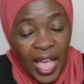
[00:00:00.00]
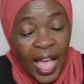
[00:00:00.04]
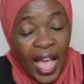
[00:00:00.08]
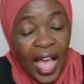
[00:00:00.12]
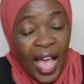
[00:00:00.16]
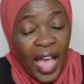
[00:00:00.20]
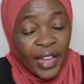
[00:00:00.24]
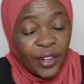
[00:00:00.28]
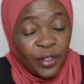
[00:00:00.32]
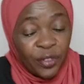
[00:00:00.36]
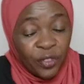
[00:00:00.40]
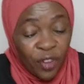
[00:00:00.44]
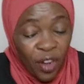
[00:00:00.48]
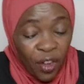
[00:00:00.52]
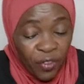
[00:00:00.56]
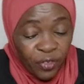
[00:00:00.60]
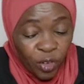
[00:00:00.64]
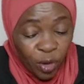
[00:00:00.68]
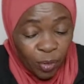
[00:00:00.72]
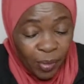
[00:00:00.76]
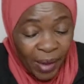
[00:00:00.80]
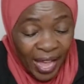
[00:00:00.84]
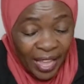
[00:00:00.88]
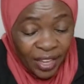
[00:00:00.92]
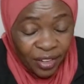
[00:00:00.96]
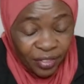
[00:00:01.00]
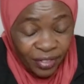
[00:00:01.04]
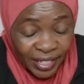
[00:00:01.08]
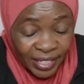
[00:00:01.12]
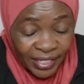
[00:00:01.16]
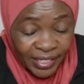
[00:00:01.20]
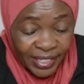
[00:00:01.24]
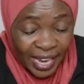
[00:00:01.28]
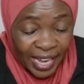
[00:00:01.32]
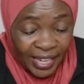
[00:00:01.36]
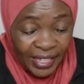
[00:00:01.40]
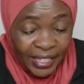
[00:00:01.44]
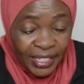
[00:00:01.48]
I drove to my rich
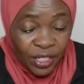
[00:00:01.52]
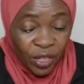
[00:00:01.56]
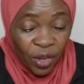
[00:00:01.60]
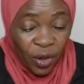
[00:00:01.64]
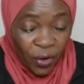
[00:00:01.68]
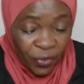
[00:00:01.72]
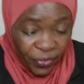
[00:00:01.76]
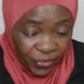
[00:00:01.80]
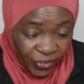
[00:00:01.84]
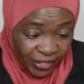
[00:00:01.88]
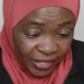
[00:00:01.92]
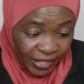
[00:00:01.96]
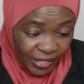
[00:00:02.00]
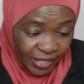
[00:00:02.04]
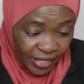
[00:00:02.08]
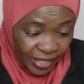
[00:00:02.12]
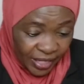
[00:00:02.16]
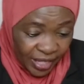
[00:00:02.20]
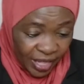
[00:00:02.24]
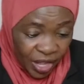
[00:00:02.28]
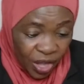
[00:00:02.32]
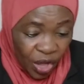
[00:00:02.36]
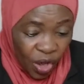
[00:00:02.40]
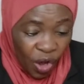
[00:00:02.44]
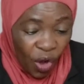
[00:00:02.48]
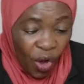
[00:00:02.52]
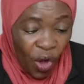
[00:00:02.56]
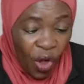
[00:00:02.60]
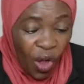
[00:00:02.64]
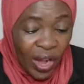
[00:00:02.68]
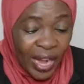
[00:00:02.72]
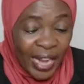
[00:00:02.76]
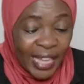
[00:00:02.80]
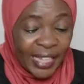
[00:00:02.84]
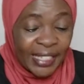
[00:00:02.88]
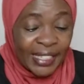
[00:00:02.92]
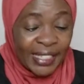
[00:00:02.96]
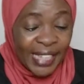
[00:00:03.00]
daddy's office,
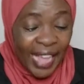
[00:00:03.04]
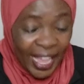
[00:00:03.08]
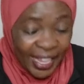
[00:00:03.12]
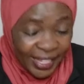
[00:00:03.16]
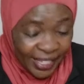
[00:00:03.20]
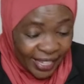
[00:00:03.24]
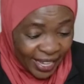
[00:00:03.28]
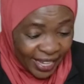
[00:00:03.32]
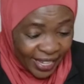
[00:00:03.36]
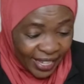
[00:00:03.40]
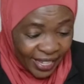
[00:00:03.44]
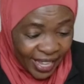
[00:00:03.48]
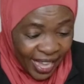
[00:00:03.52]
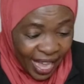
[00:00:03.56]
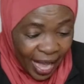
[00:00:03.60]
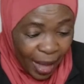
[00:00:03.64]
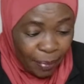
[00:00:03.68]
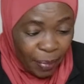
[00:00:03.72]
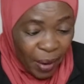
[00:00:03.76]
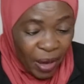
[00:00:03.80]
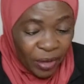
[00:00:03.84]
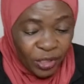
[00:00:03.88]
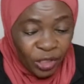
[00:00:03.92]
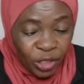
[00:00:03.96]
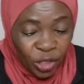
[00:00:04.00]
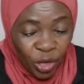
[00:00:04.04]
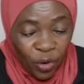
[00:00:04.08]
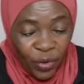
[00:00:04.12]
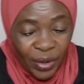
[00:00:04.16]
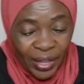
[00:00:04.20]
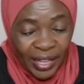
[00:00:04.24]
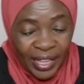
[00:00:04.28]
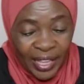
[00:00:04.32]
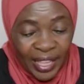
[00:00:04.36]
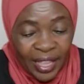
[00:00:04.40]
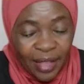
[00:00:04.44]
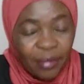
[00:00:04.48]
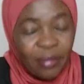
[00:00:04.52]
all excited about
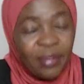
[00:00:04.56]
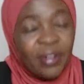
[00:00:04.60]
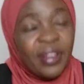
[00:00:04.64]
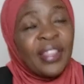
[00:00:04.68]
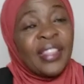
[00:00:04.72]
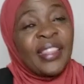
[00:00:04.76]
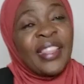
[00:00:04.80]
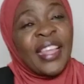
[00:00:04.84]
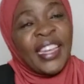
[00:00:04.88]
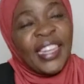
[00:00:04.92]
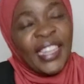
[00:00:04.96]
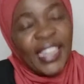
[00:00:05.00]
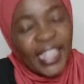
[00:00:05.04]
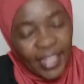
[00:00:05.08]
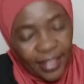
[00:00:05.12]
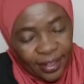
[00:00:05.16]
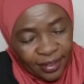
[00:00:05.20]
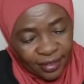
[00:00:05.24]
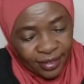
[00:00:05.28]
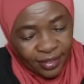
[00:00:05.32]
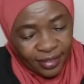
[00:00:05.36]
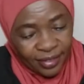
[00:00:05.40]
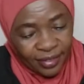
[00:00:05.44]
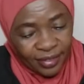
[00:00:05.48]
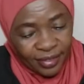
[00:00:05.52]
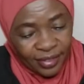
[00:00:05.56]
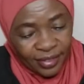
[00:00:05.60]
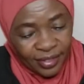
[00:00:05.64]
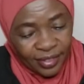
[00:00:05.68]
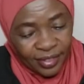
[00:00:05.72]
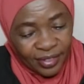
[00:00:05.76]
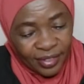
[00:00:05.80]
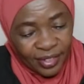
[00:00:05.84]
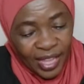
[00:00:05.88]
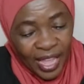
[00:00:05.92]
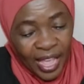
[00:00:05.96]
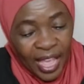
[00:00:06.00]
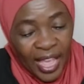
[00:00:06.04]
showing him the deal.
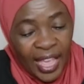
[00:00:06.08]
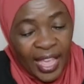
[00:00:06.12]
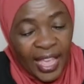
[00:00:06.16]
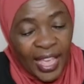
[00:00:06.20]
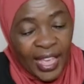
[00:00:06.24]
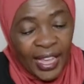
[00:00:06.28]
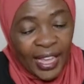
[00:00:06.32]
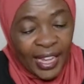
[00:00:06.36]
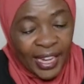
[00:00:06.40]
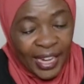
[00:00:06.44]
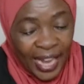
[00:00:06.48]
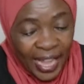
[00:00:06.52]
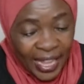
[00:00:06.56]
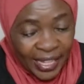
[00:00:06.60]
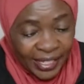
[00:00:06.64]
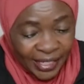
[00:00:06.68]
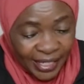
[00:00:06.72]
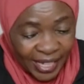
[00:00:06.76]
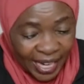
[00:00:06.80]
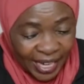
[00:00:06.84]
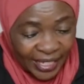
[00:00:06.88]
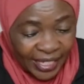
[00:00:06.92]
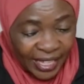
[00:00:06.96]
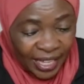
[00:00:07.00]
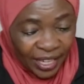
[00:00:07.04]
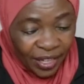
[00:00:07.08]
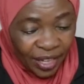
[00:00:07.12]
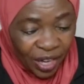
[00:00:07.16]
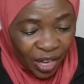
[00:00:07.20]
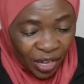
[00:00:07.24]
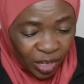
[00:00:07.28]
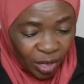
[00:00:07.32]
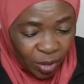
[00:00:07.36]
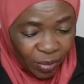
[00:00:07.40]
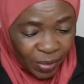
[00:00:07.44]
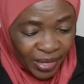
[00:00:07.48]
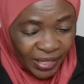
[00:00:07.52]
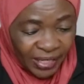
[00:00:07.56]
He glanced at the
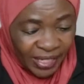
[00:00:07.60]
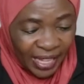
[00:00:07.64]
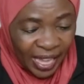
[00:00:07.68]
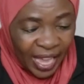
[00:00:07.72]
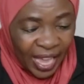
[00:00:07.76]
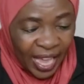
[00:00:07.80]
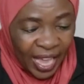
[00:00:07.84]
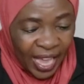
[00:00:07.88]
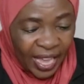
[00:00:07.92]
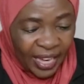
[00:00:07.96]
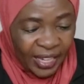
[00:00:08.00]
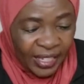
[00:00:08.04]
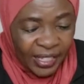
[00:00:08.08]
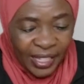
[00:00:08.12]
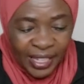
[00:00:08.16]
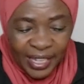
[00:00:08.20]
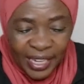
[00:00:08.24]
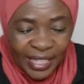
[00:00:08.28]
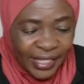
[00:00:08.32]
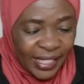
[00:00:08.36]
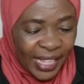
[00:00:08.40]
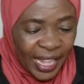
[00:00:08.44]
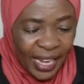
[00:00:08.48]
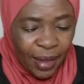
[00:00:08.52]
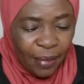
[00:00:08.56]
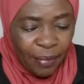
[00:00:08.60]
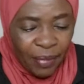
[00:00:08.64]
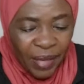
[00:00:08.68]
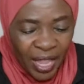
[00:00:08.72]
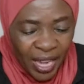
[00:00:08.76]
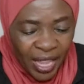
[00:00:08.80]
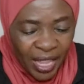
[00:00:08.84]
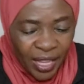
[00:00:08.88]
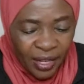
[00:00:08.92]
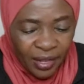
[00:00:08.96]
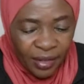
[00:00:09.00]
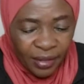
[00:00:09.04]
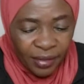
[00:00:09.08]
documents, and in less than a
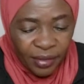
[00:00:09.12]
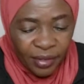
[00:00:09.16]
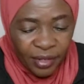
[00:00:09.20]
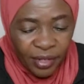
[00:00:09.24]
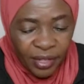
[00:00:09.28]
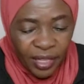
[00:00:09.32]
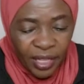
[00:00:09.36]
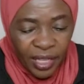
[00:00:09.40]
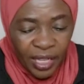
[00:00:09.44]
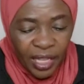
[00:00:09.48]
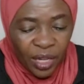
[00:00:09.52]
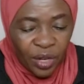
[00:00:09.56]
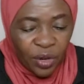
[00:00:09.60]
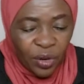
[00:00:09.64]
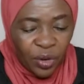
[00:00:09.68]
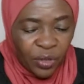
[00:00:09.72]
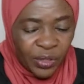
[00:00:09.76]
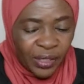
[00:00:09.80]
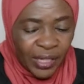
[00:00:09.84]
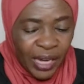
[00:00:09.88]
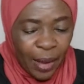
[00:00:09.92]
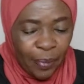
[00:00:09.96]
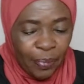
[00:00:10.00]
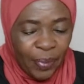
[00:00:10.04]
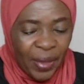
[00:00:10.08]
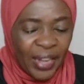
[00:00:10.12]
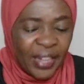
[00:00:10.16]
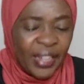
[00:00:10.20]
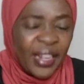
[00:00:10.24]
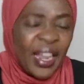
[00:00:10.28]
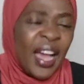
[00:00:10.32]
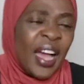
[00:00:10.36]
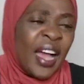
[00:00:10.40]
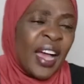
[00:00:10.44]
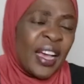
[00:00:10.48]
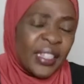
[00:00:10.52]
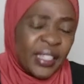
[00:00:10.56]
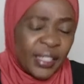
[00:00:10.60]
minute, he looked up and
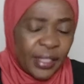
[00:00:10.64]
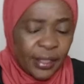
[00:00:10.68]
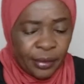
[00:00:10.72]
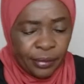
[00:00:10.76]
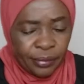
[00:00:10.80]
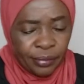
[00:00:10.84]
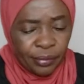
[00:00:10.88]
asked,